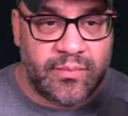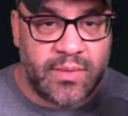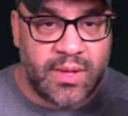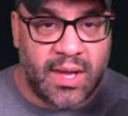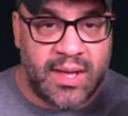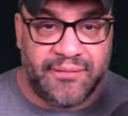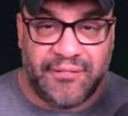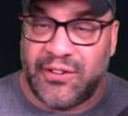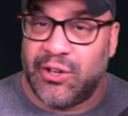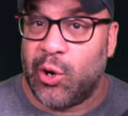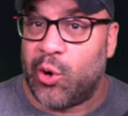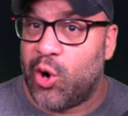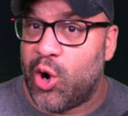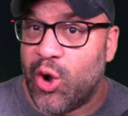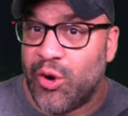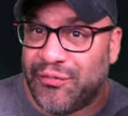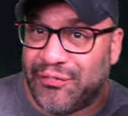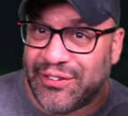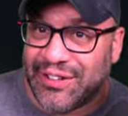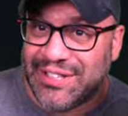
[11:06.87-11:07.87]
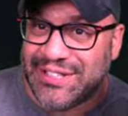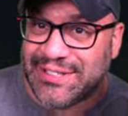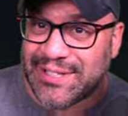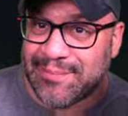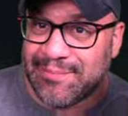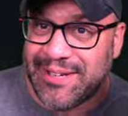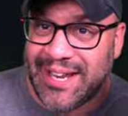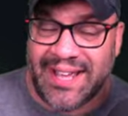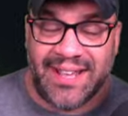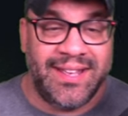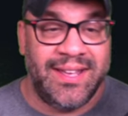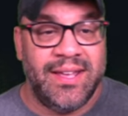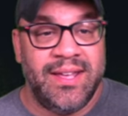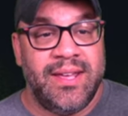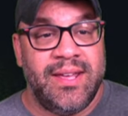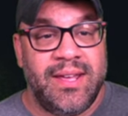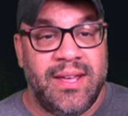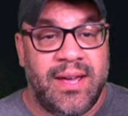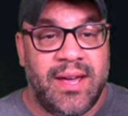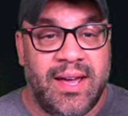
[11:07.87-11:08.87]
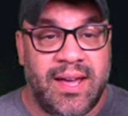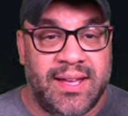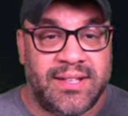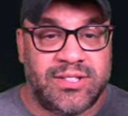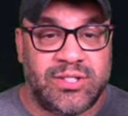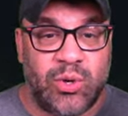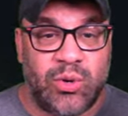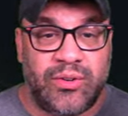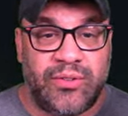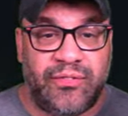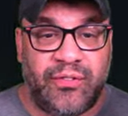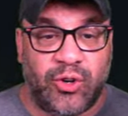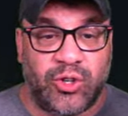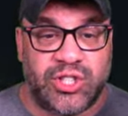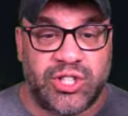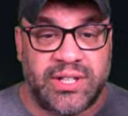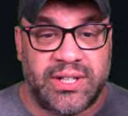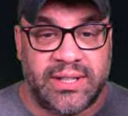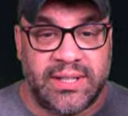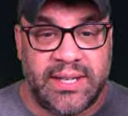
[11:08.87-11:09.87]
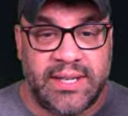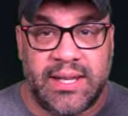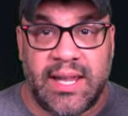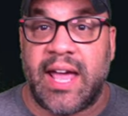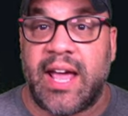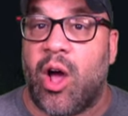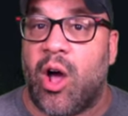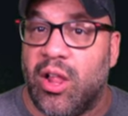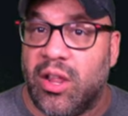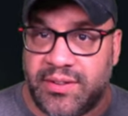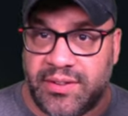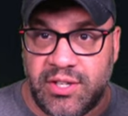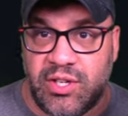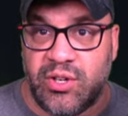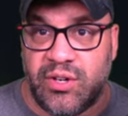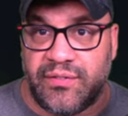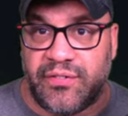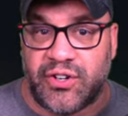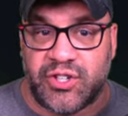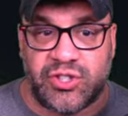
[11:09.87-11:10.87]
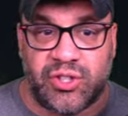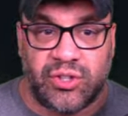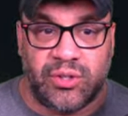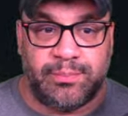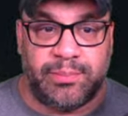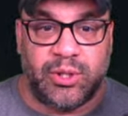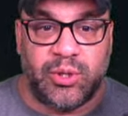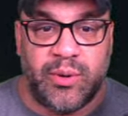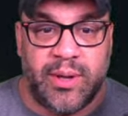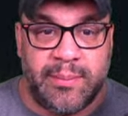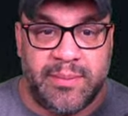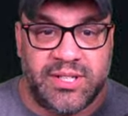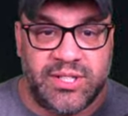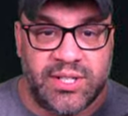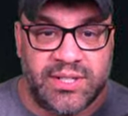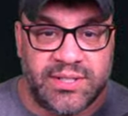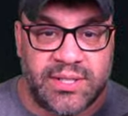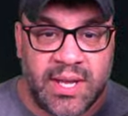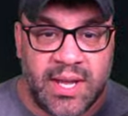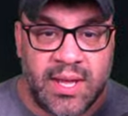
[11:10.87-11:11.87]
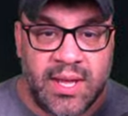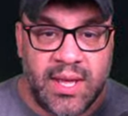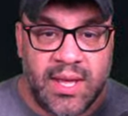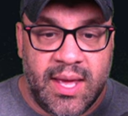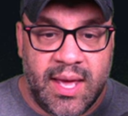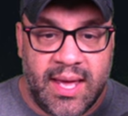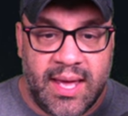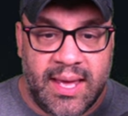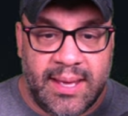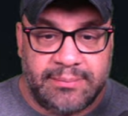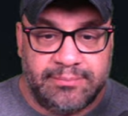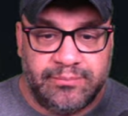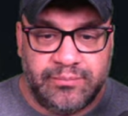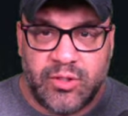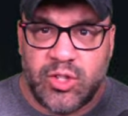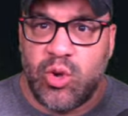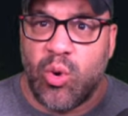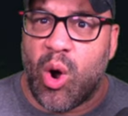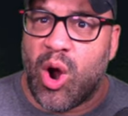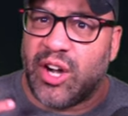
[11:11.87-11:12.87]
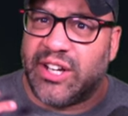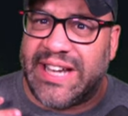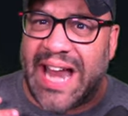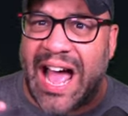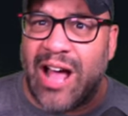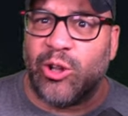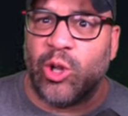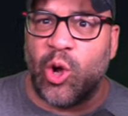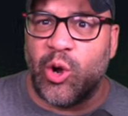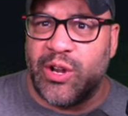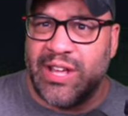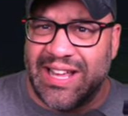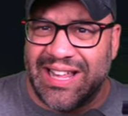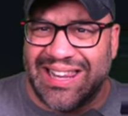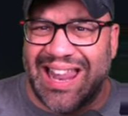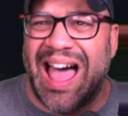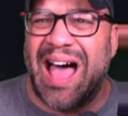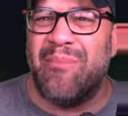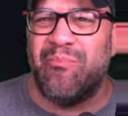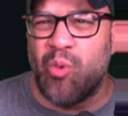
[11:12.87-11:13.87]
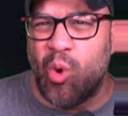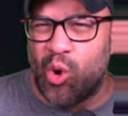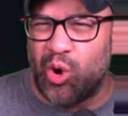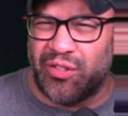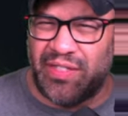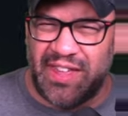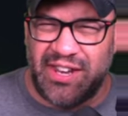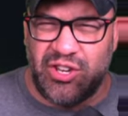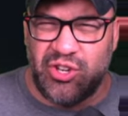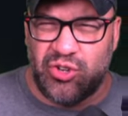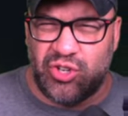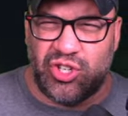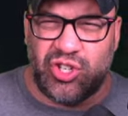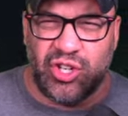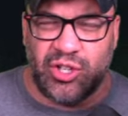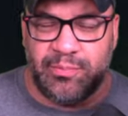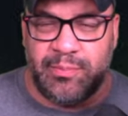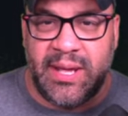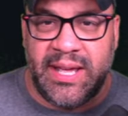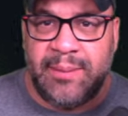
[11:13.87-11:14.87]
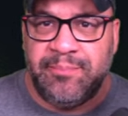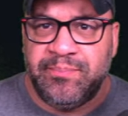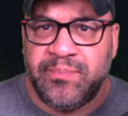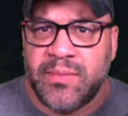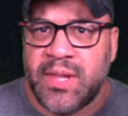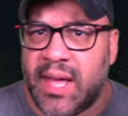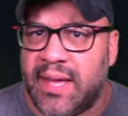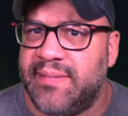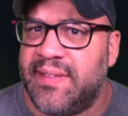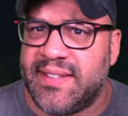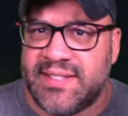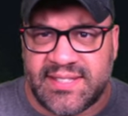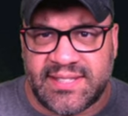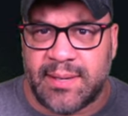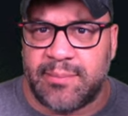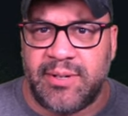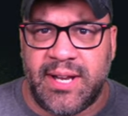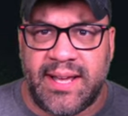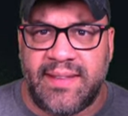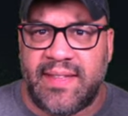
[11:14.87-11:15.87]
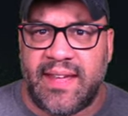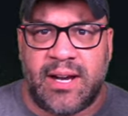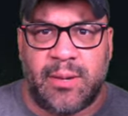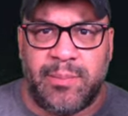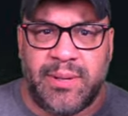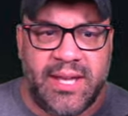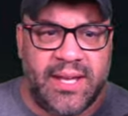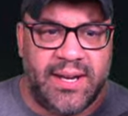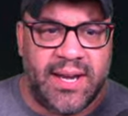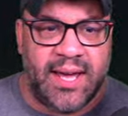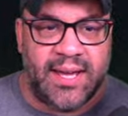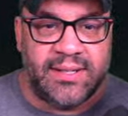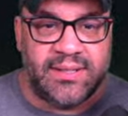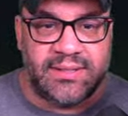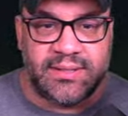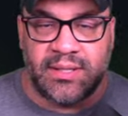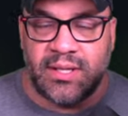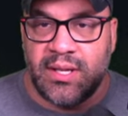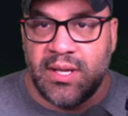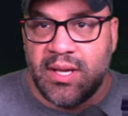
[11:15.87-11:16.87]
uh, Fedora, hopefully someday. Uh, so, unfortunately, like all the universal blue images, um, you are downloading a lot more than you should be. And then someday that'll be a nice